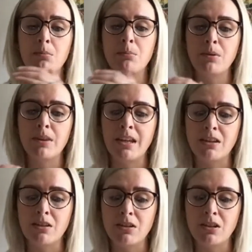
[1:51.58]
but then
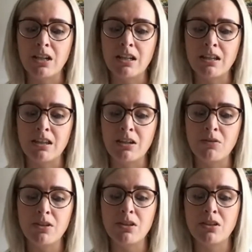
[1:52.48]

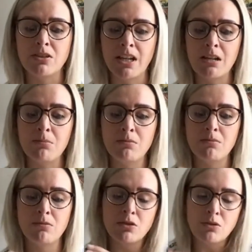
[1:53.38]
the same
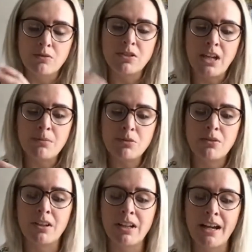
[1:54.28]
sort of
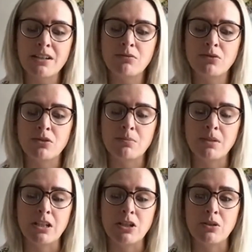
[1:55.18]
class of drugs
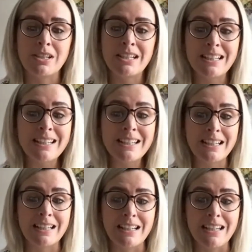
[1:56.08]
being used
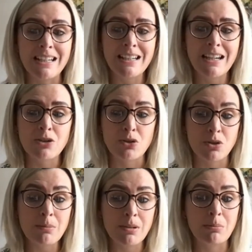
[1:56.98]
clinically to
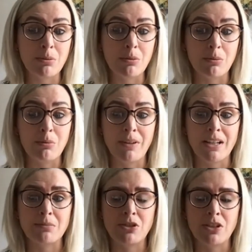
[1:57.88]
treat people with
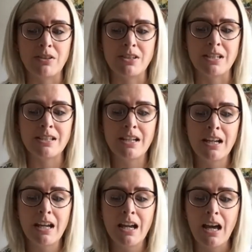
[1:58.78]
aspergillosis
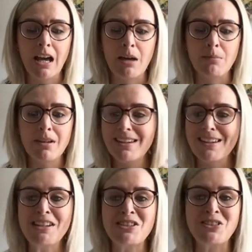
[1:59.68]

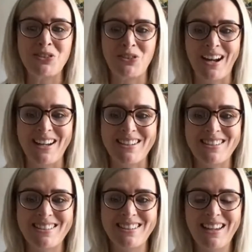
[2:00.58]
isn't
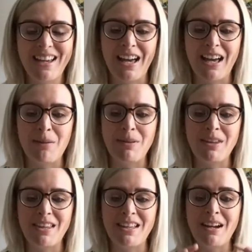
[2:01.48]
great, and that there